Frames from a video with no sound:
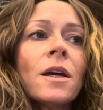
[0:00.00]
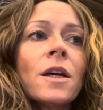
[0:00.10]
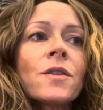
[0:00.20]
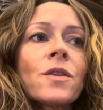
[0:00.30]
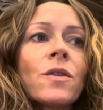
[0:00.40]

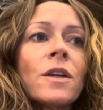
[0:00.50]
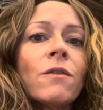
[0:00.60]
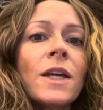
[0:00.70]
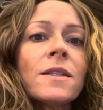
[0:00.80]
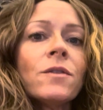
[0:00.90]
So the
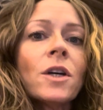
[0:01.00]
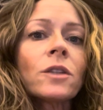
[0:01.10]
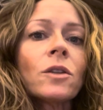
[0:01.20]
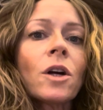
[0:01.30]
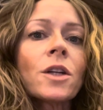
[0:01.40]
invasive
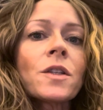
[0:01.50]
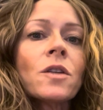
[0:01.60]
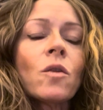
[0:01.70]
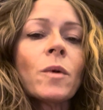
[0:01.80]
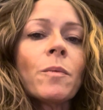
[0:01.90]
ductal
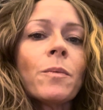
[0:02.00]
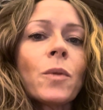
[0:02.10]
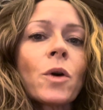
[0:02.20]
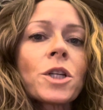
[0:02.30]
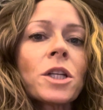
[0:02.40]
carcinoma
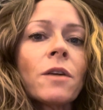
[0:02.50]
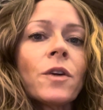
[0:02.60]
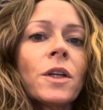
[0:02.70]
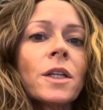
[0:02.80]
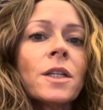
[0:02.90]
portion of
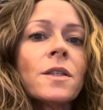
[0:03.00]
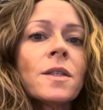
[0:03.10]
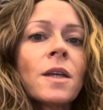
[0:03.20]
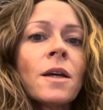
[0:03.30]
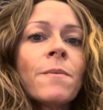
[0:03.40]
it
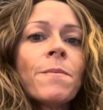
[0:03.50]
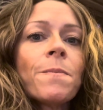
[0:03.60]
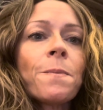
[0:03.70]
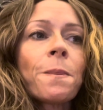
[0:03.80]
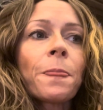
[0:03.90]
is
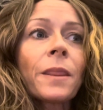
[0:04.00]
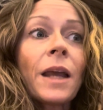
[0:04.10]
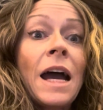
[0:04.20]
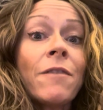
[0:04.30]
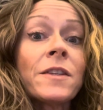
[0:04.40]

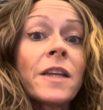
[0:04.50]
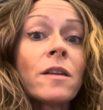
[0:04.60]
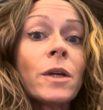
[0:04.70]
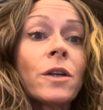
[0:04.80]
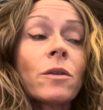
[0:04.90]
0.5
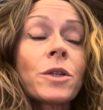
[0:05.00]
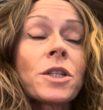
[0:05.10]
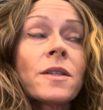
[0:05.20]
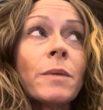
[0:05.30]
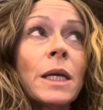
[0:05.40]
centimeter, which
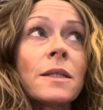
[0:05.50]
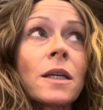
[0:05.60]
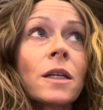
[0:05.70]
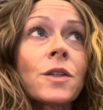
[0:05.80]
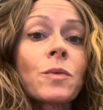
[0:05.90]
is
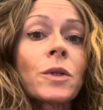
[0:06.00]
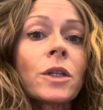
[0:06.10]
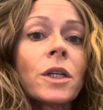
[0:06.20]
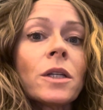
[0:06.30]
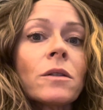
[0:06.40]
amazing. It's
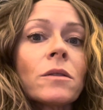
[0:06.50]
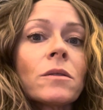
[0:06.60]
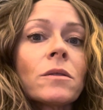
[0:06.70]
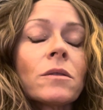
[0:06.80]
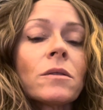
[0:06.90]
really,
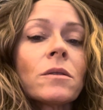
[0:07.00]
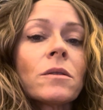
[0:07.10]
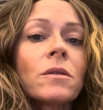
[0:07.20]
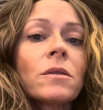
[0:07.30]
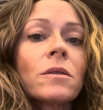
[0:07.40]

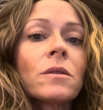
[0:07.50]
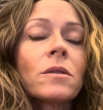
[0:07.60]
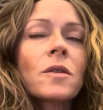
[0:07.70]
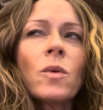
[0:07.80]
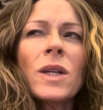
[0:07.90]

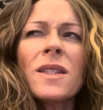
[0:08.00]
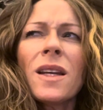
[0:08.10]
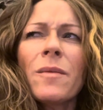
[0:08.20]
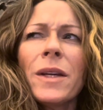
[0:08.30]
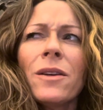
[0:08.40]
is it 1
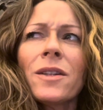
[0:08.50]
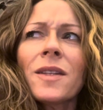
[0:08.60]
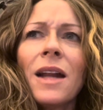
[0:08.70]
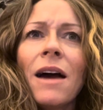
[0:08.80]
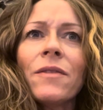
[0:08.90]
centimeter or is
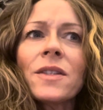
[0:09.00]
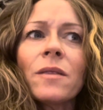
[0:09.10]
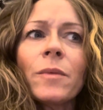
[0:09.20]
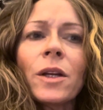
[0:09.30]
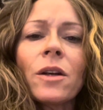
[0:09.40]
it 0.5
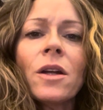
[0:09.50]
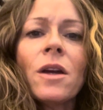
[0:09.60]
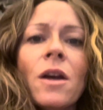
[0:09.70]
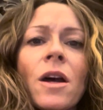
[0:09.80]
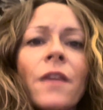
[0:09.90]
centimeter?
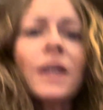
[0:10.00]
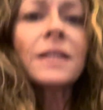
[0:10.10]
I think it's